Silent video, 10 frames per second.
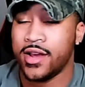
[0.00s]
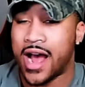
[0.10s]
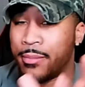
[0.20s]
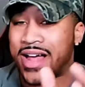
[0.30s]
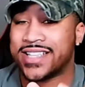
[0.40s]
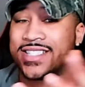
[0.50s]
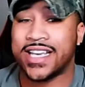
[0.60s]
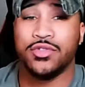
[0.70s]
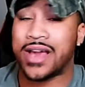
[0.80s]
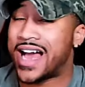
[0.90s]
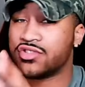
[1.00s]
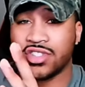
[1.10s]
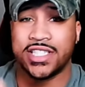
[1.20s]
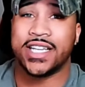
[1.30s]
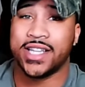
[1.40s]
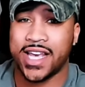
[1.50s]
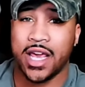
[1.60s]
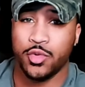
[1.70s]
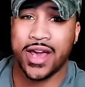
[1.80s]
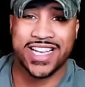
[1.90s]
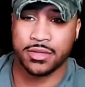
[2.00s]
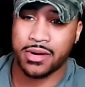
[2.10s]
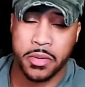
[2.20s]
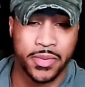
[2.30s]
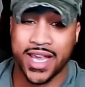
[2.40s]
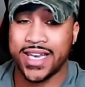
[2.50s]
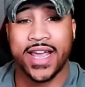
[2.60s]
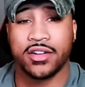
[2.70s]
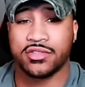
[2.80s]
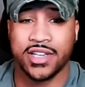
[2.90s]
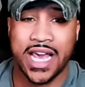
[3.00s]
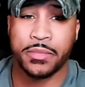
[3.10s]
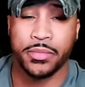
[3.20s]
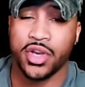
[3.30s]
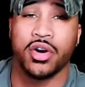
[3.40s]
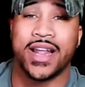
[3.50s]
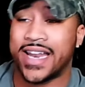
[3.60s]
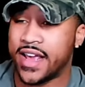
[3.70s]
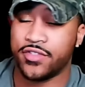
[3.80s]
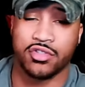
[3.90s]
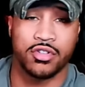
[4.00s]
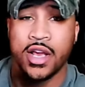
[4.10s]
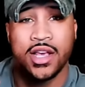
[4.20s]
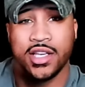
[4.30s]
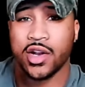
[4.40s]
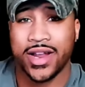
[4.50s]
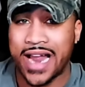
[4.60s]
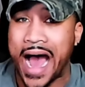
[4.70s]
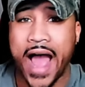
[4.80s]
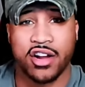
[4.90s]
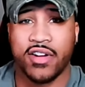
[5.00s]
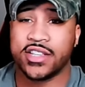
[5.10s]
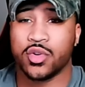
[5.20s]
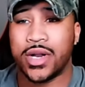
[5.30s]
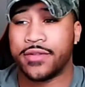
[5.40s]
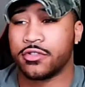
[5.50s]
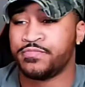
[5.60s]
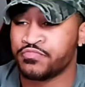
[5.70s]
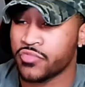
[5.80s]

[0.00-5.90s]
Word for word: I'm not saying you guys are shit at the game. You guys can probably pick any character in the game and be good at it if you're, you know, in the higher ranks or whatever.